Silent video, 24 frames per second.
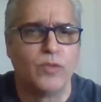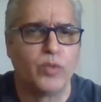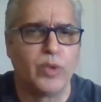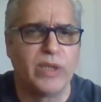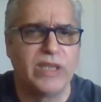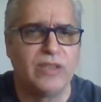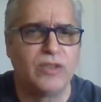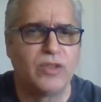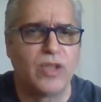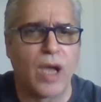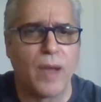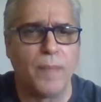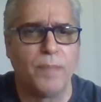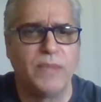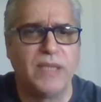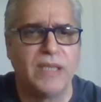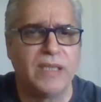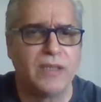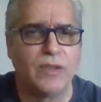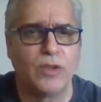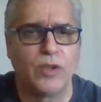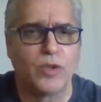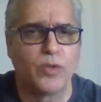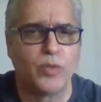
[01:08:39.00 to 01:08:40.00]
redubbed
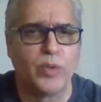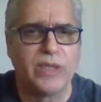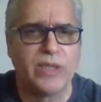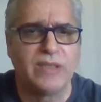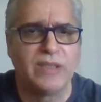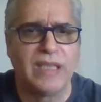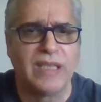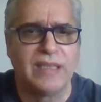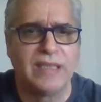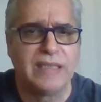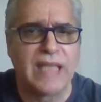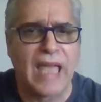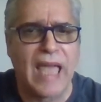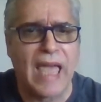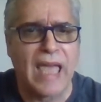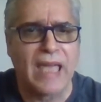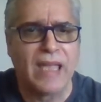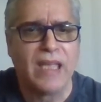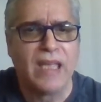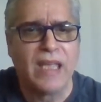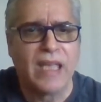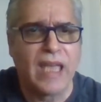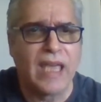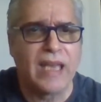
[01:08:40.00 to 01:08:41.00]
it or redid
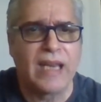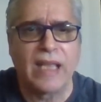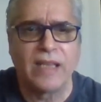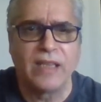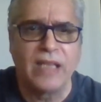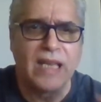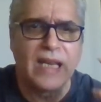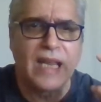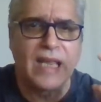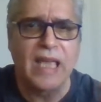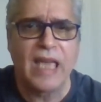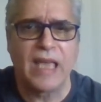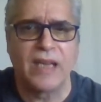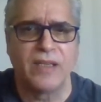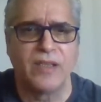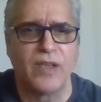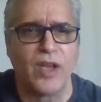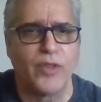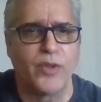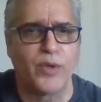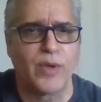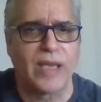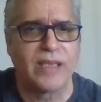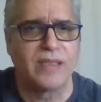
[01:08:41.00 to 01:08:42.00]
that. And then I had
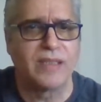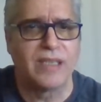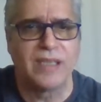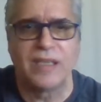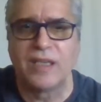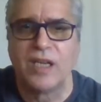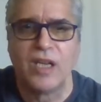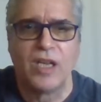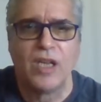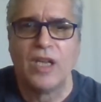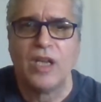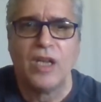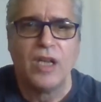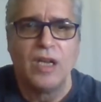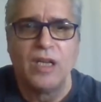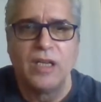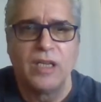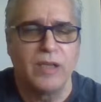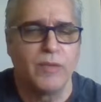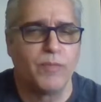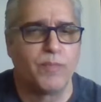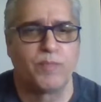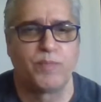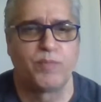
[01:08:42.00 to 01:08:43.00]
another idea.
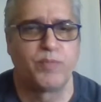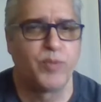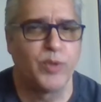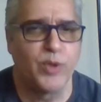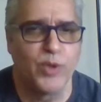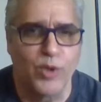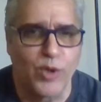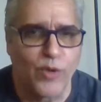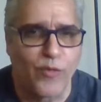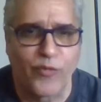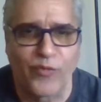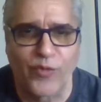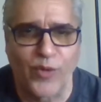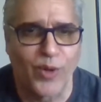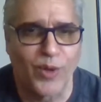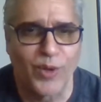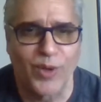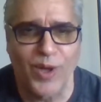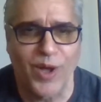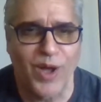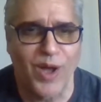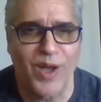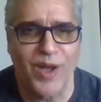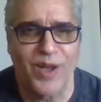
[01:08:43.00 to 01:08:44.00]

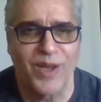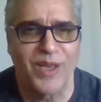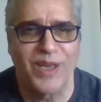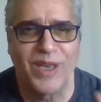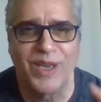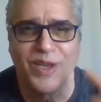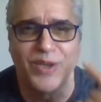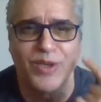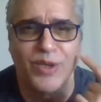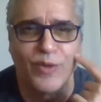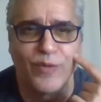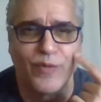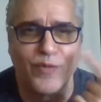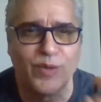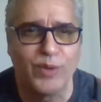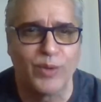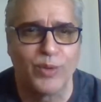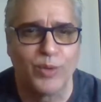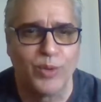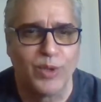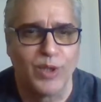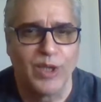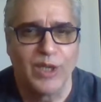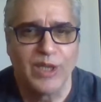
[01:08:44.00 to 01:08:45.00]
Beautiful
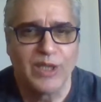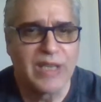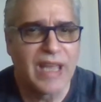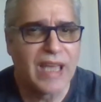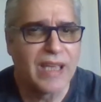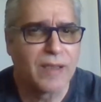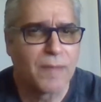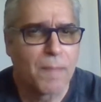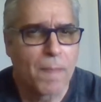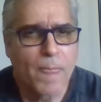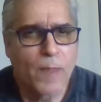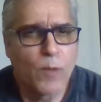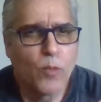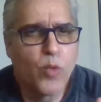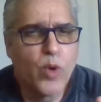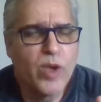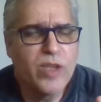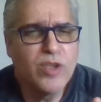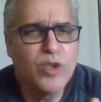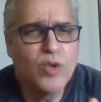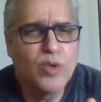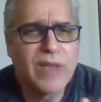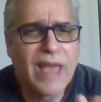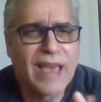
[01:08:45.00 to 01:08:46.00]
interview. Like,
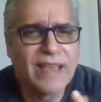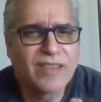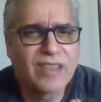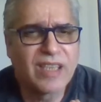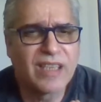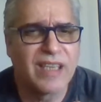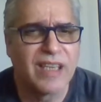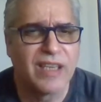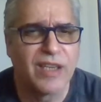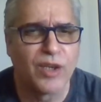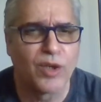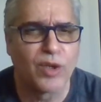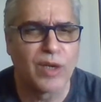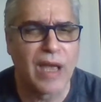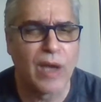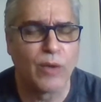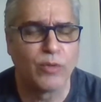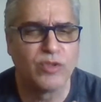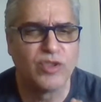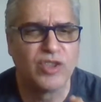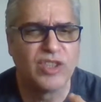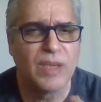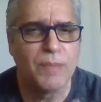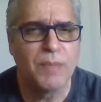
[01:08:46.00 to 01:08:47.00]
wouldn't you like to hear
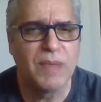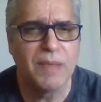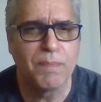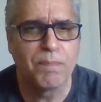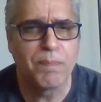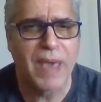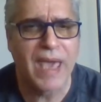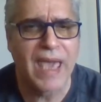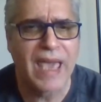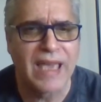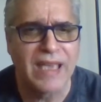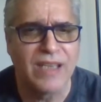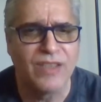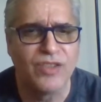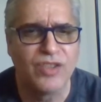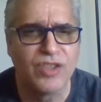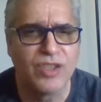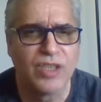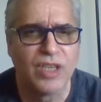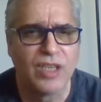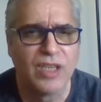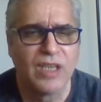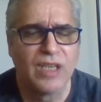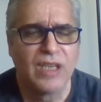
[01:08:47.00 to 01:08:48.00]
how Jimmy
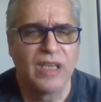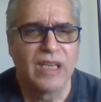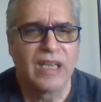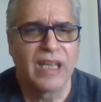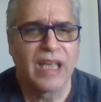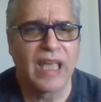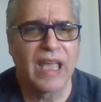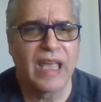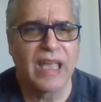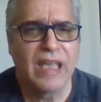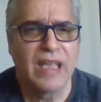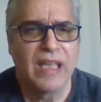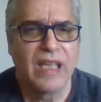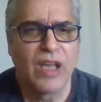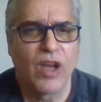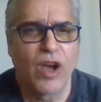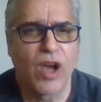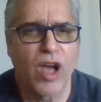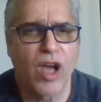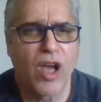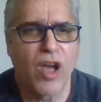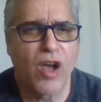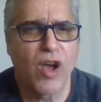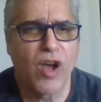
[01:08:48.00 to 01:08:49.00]
Page and
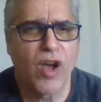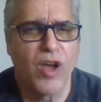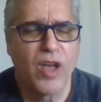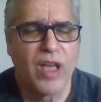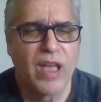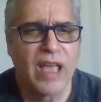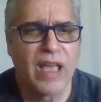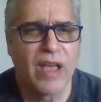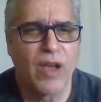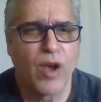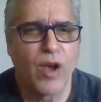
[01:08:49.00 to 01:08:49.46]
the